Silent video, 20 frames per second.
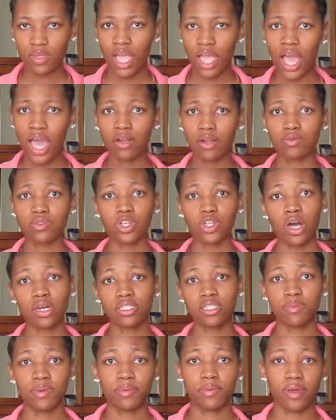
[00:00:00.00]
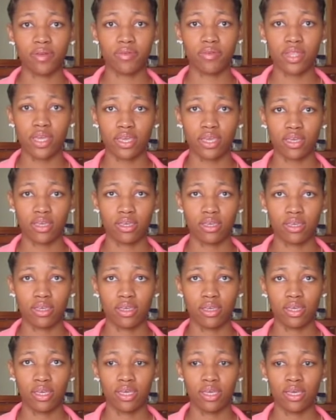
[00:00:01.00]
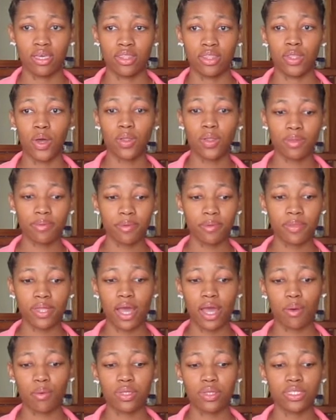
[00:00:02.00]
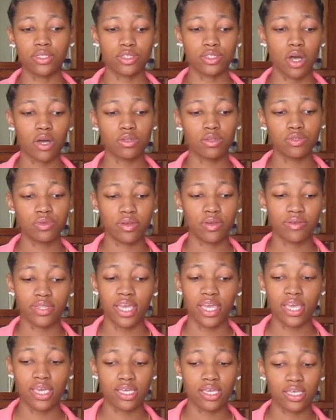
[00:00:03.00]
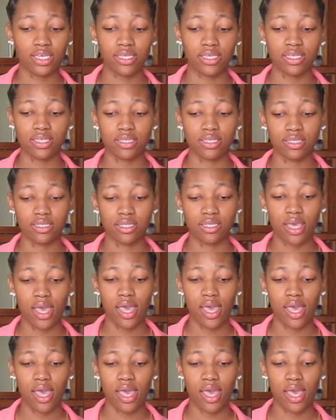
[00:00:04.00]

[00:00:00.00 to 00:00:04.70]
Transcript: I don't talk to people every day. The only people that I really talk to every day is